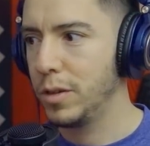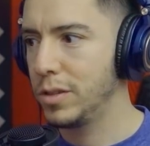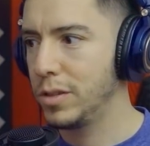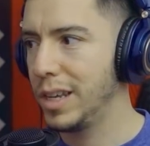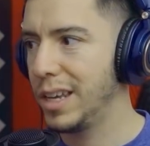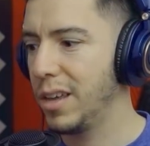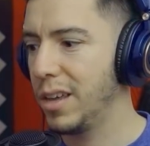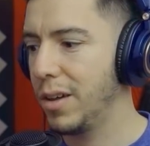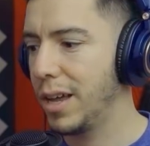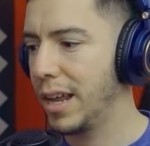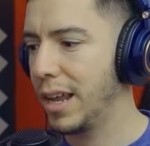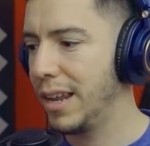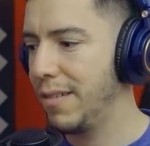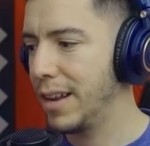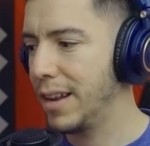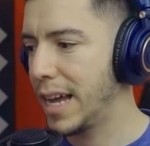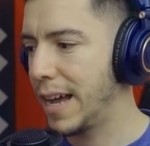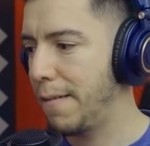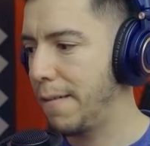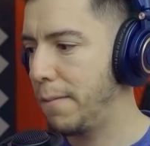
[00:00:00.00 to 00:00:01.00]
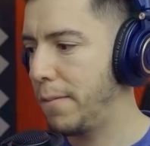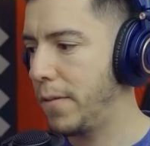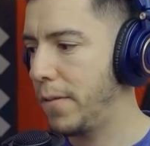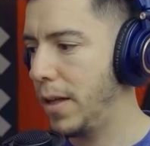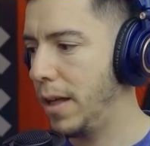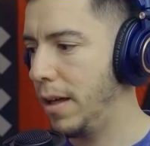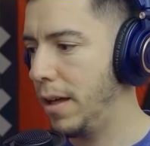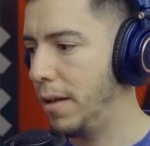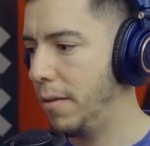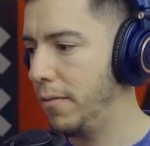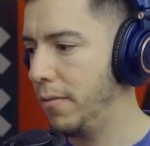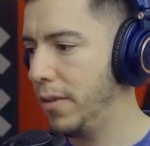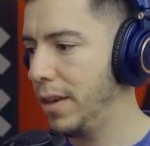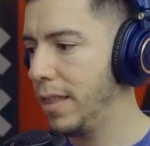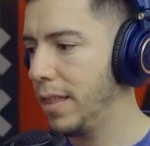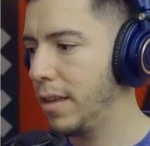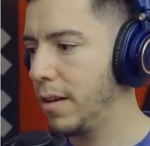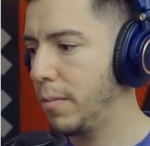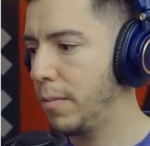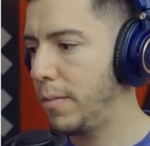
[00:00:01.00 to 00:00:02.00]
music, you can even have
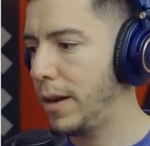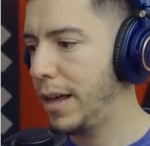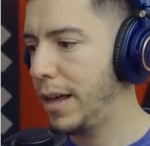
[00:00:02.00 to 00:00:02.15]
video